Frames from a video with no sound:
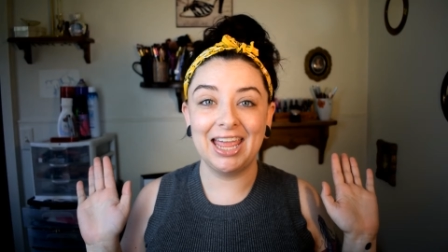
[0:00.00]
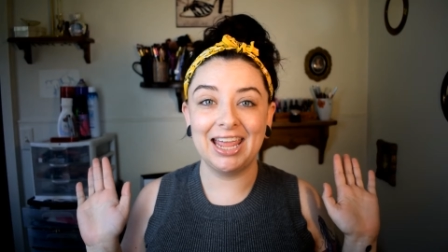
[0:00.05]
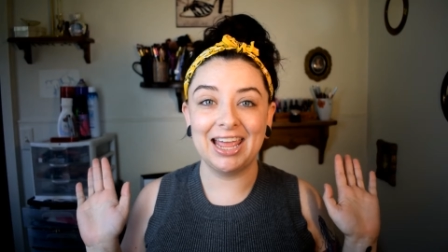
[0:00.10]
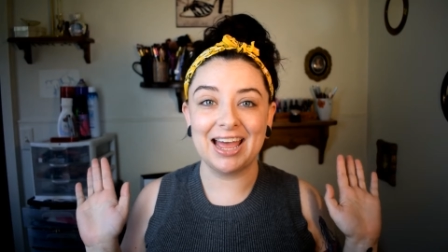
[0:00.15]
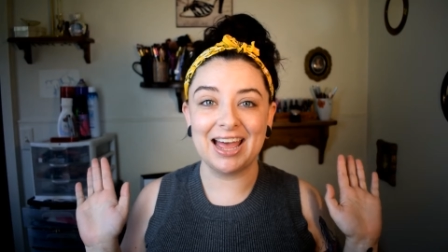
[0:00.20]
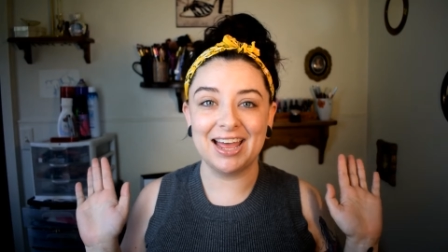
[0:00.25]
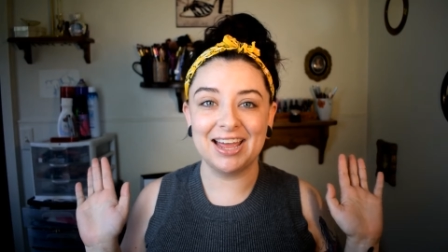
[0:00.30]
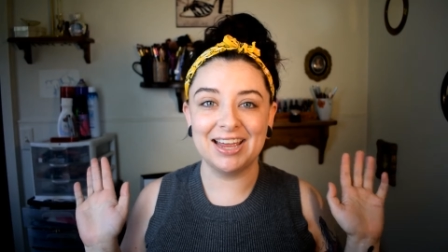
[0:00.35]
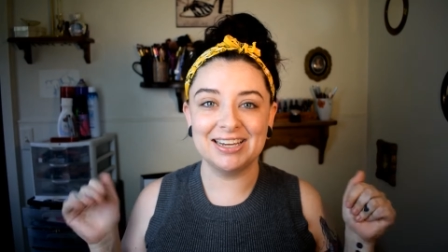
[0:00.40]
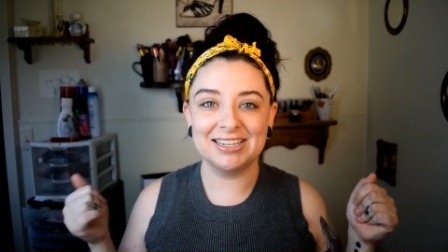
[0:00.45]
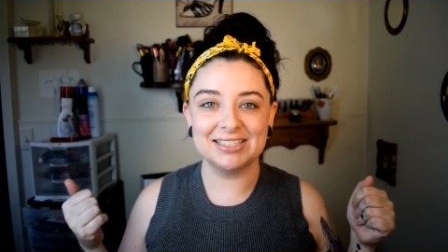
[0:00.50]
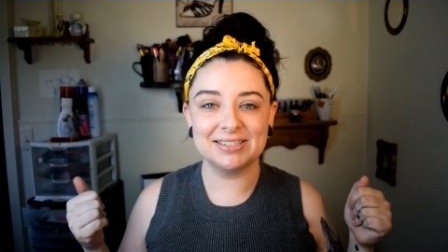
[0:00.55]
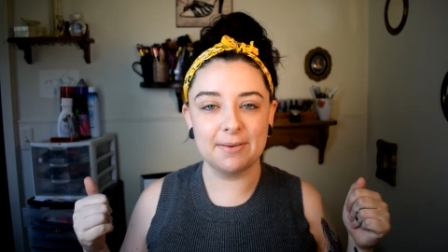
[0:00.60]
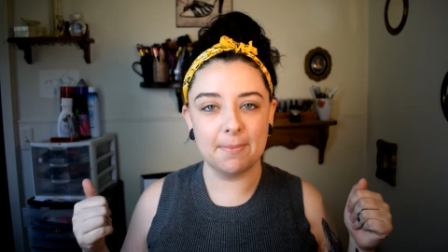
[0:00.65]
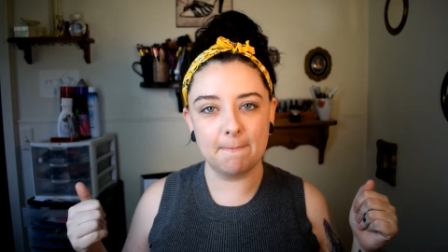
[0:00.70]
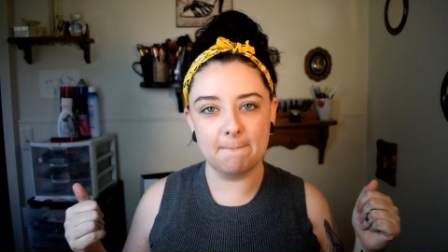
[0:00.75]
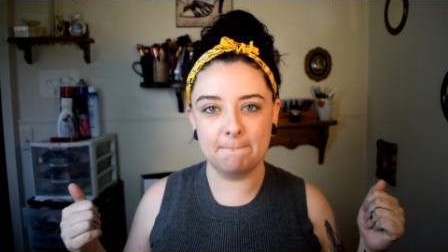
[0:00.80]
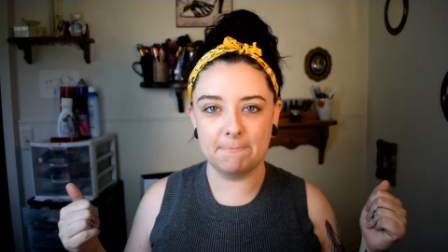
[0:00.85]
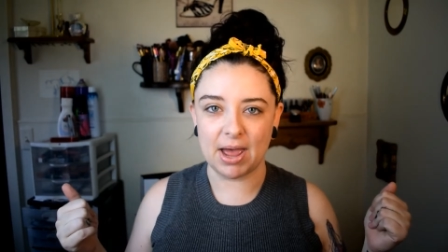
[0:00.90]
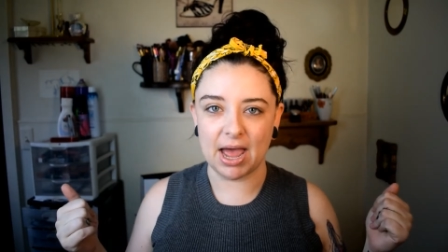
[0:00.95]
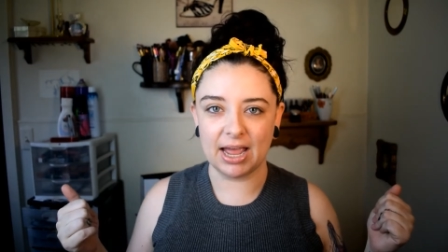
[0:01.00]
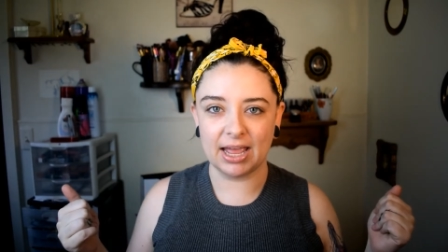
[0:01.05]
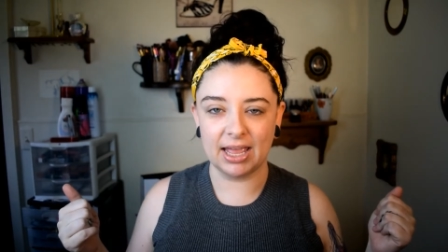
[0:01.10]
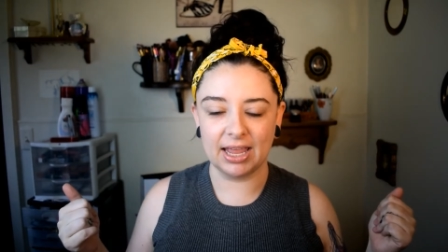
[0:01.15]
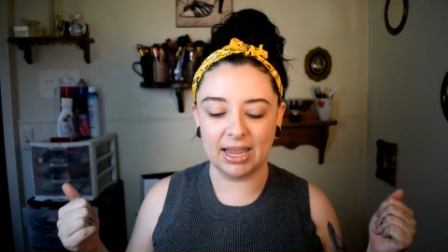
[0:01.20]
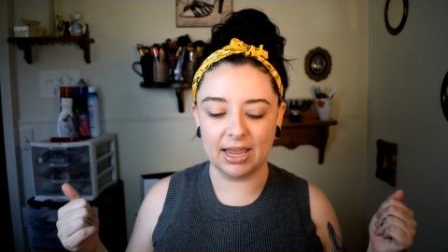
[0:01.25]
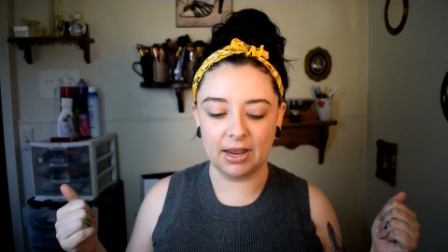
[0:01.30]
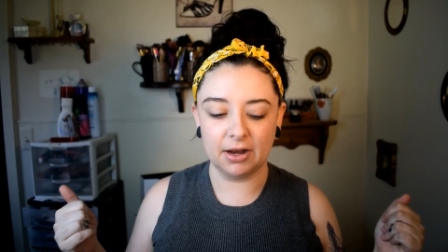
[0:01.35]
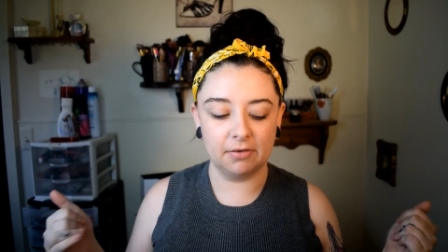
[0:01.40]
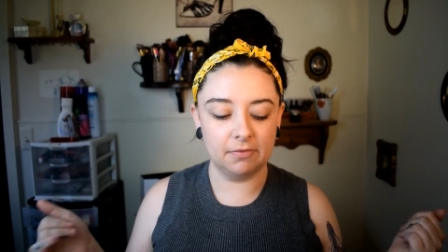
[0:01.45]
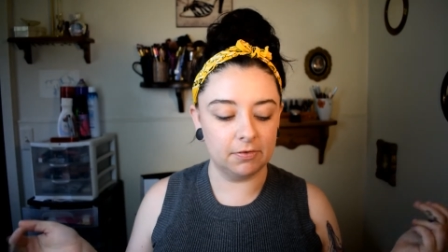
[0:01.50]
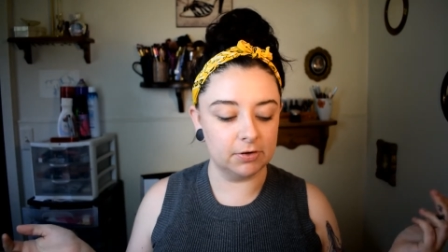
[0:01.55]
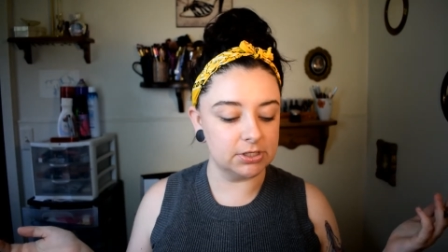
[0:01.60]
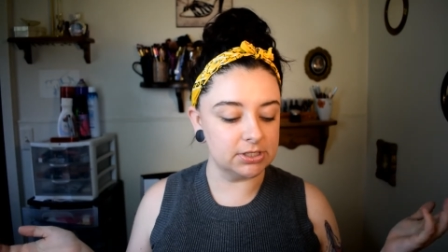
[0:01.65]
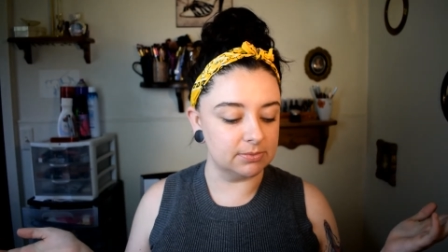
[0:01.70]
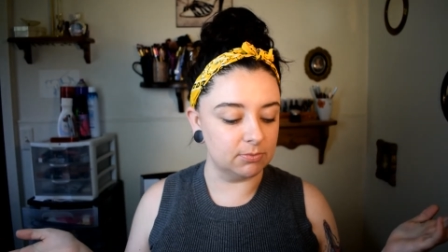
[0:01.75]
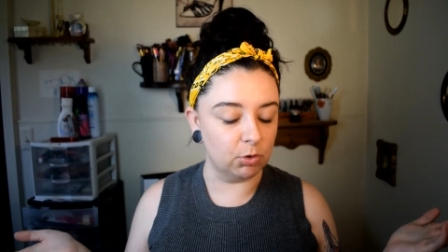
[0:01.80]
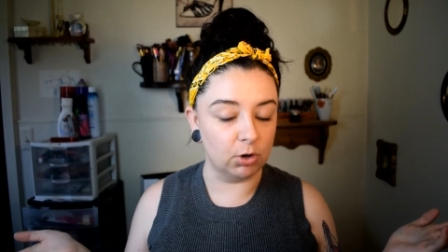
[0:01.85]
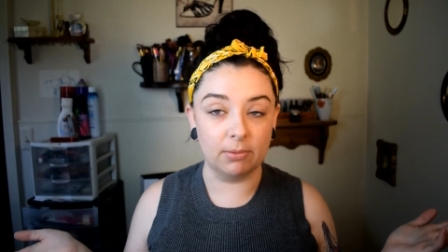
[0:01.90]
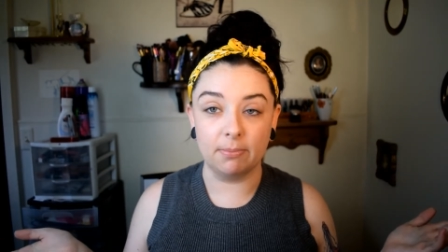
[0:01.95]
Hey guys, back again for
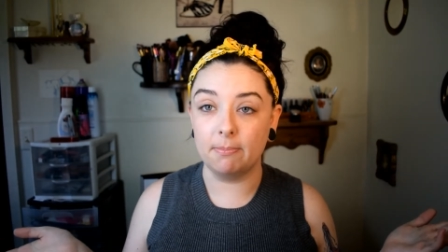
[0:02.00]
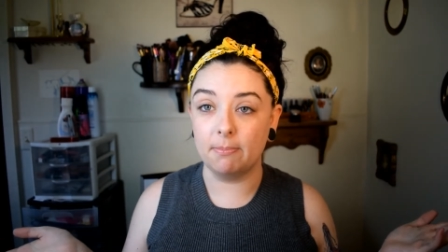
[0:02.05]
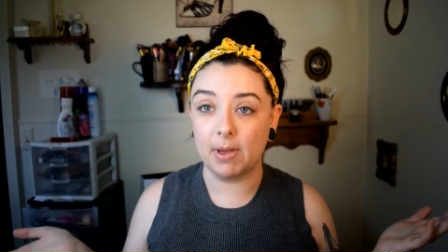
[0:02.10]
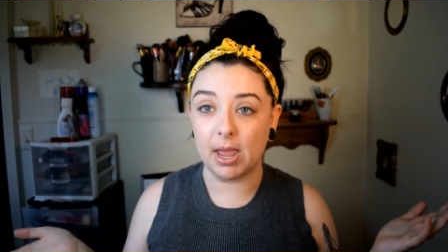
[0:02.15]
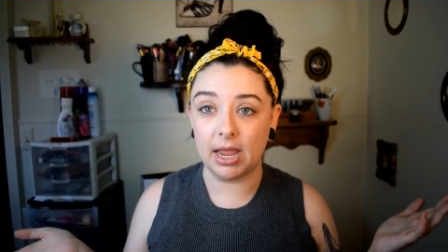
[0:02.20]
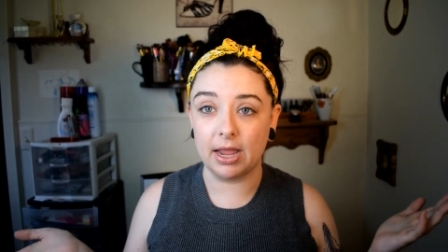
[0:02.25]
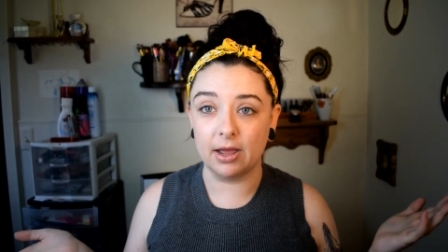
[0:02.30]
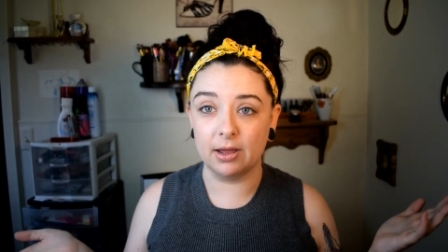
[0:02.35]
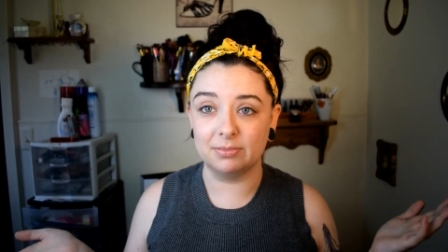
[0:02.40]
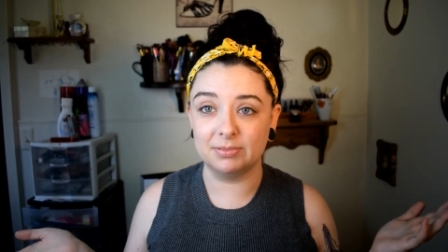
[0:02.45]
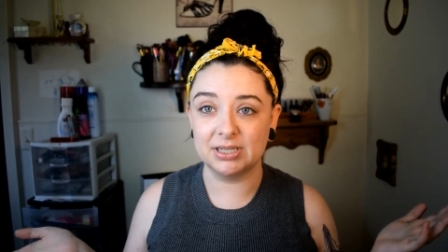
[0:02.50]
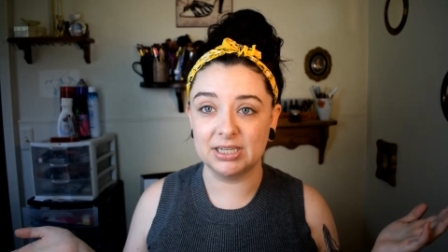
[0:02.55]
some more makeup